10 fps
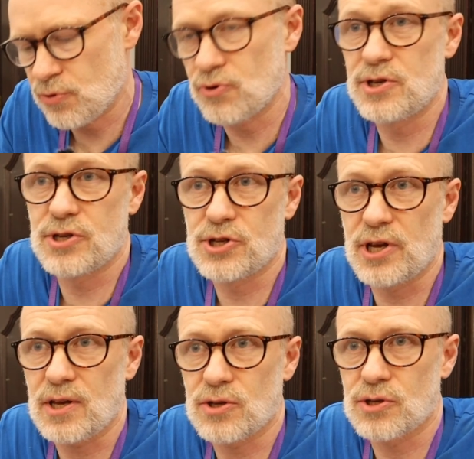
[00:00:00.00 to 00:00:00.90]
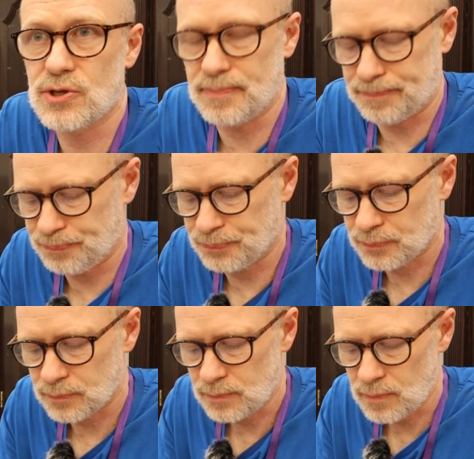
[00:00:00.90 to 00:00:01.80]
3 to 6.
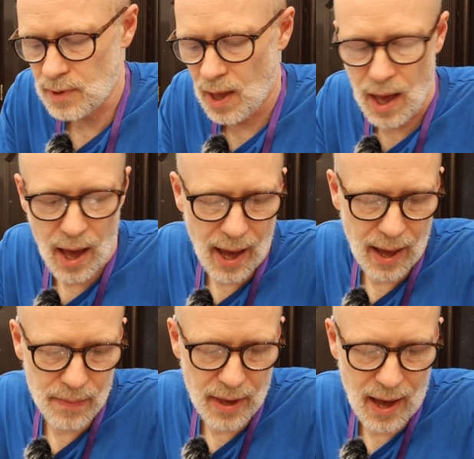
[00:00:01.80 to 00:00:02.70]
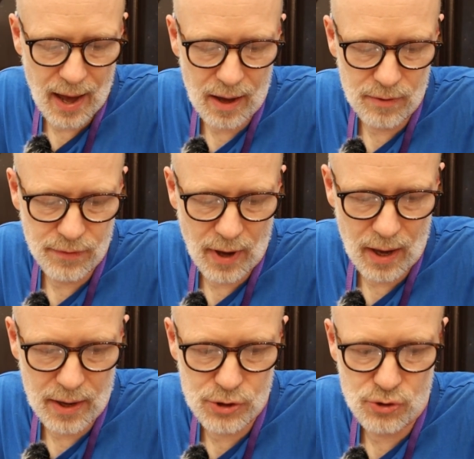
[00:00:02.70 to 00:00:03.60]
And they have
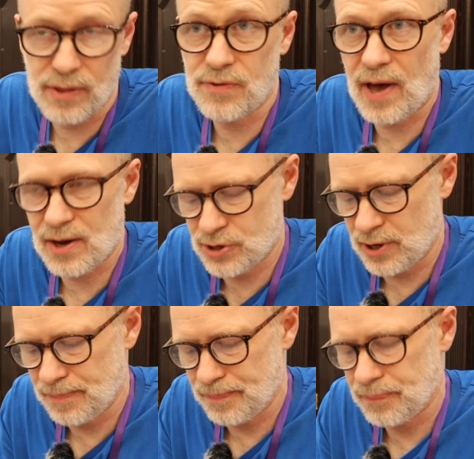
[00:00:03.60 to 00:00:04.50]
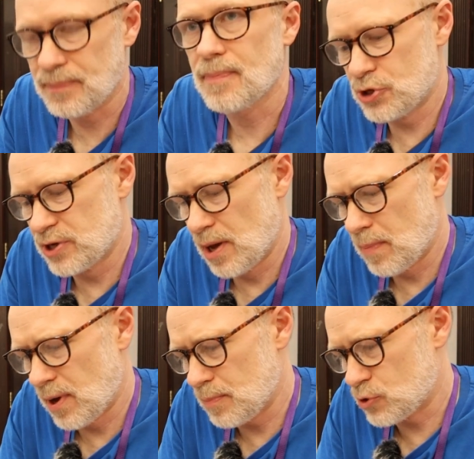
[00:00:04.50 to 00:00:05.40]
a strength factor, which is a
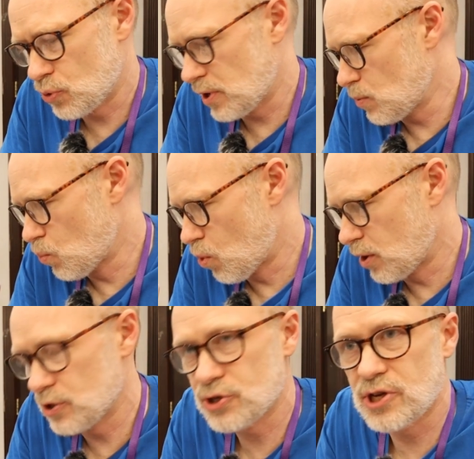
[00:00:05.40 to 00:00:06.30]
number between 1 and